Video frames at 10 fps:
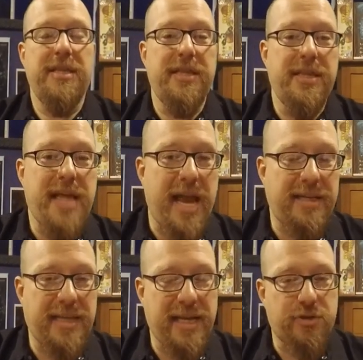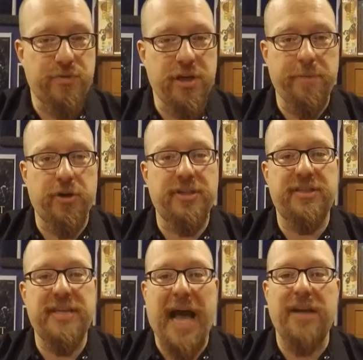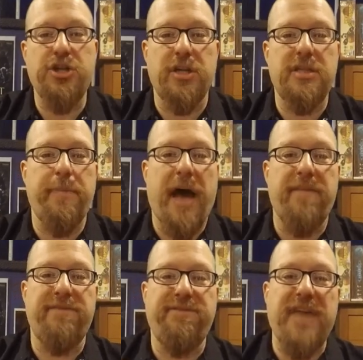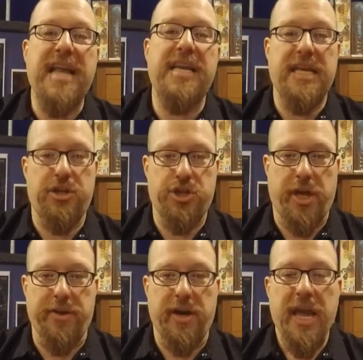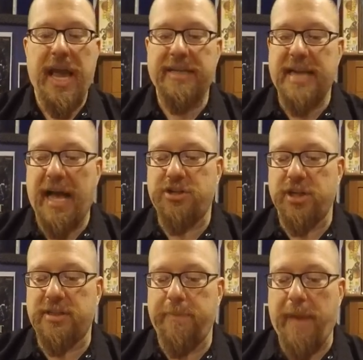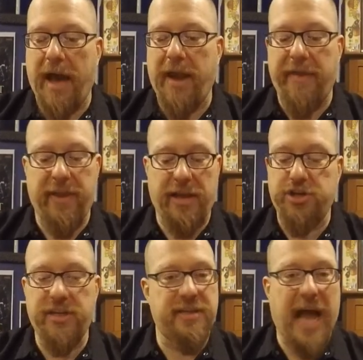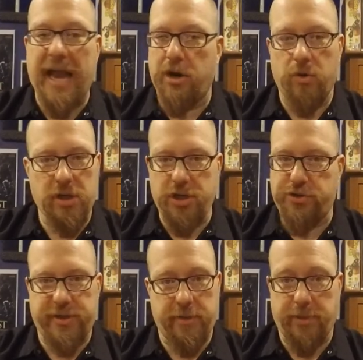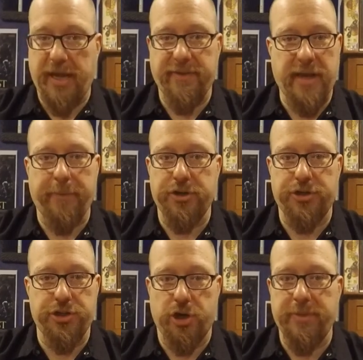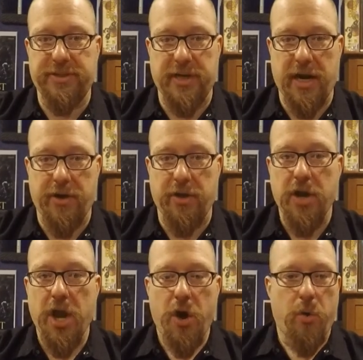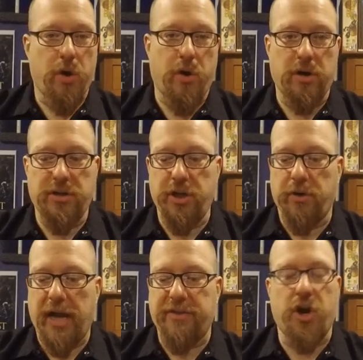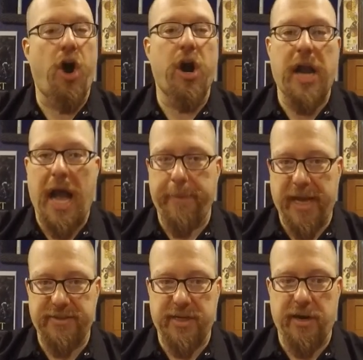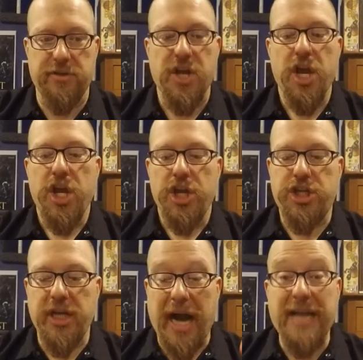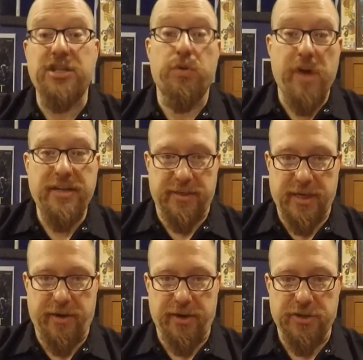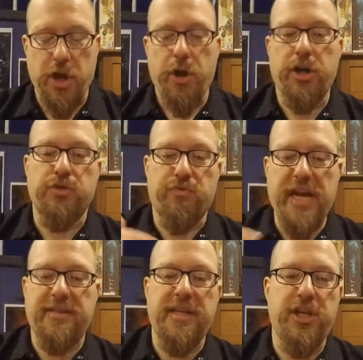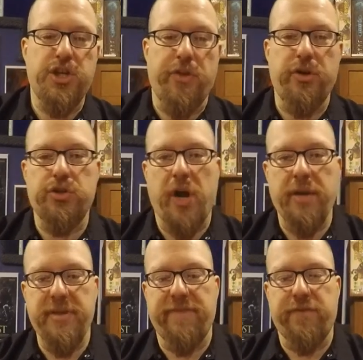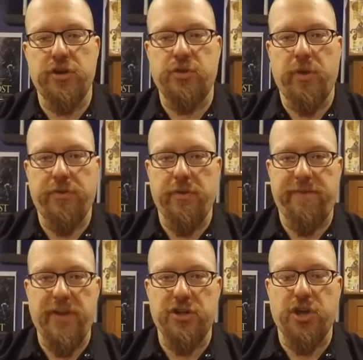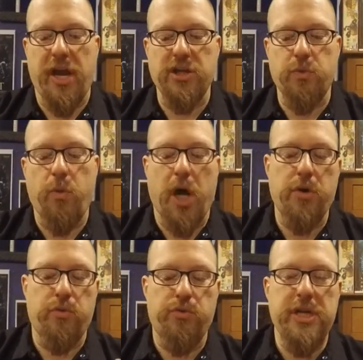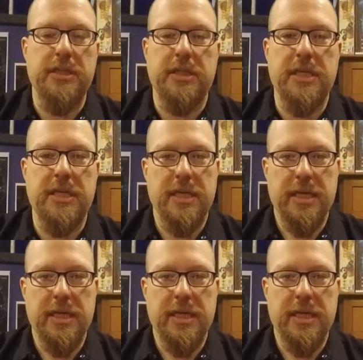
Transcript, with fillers: that it's it's really because it's not just about fighting each other. It's not just about and and she's not at all interested in playing the demolition derby scenario or or you know like the car combat scenarios. She likes the race scenarios because racing each other and trying to be the first one through the finish line is what really